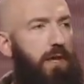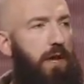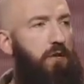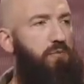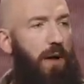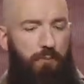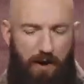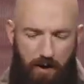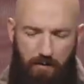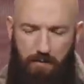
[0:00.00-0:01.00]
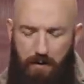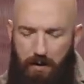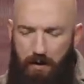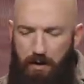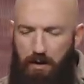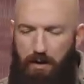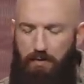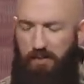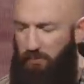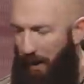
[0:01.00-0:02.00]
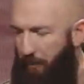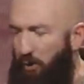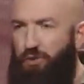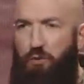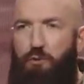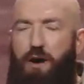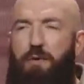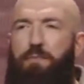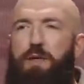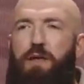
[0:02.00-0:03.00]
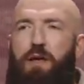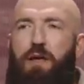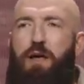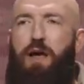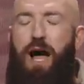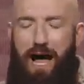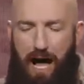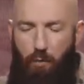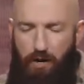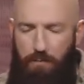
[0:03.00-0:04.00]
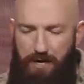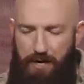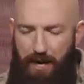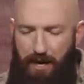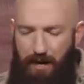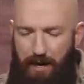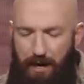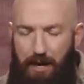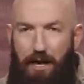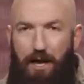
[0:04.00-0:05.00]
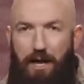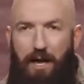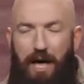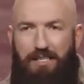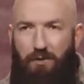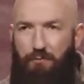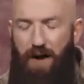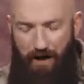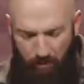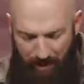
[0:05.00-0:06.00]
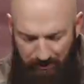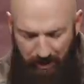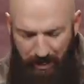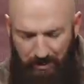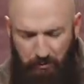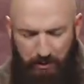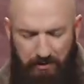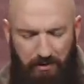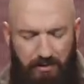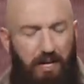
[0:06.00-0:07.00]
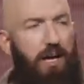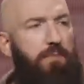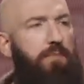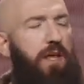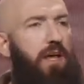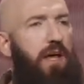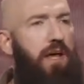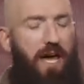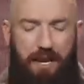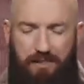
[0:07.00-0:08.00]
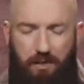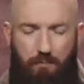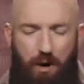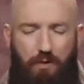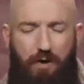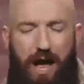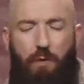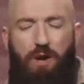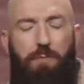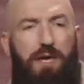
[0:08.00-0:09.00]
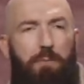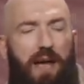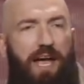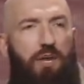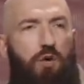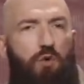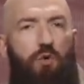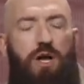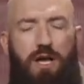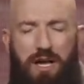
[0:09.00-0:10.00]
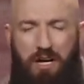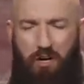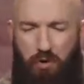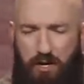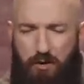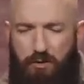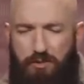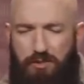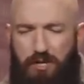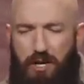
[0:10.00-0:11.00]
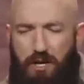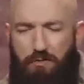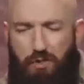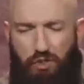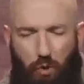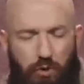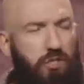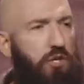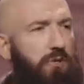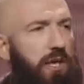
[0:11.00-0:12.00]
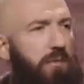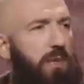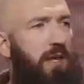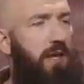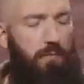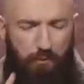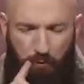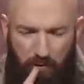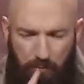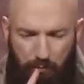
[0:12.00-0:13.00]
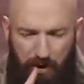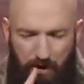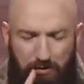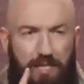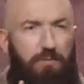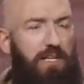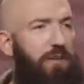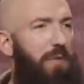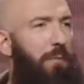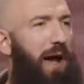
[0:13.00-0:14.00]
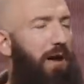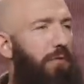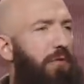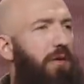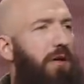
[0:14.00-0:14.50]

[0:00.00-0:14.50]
Here's my prayer. This is my personal prayer. I, I want to be, as a father, as a husband, as a son, and as a brother, I want to be a man who clears the storage unit before the prayers even leave my mouth.